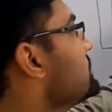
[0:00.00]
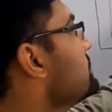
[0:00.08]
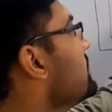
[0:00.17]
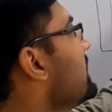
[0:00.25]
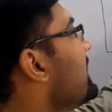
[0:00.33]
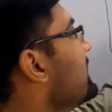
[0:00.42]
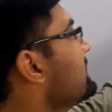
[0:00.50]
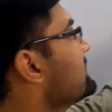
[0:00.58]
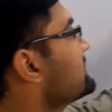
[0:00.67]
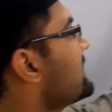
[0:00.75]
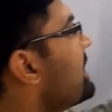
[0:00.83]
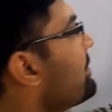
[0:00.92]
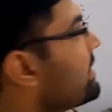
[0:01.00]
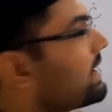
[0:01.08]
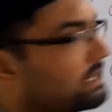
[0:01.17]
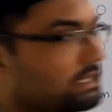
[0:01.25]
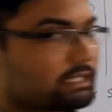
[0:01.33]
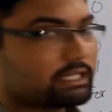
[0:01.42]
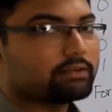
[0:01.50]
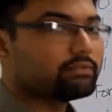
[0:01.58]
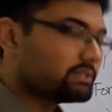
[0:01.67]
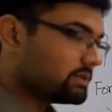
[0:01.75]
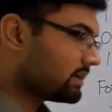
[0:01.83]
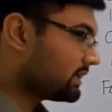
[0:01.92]
you a sum and it
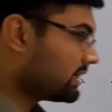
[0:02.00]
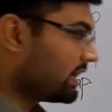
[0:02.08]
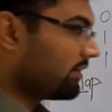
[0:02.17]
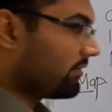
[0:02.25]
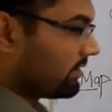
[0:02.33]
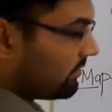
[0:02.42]
gives you a carry,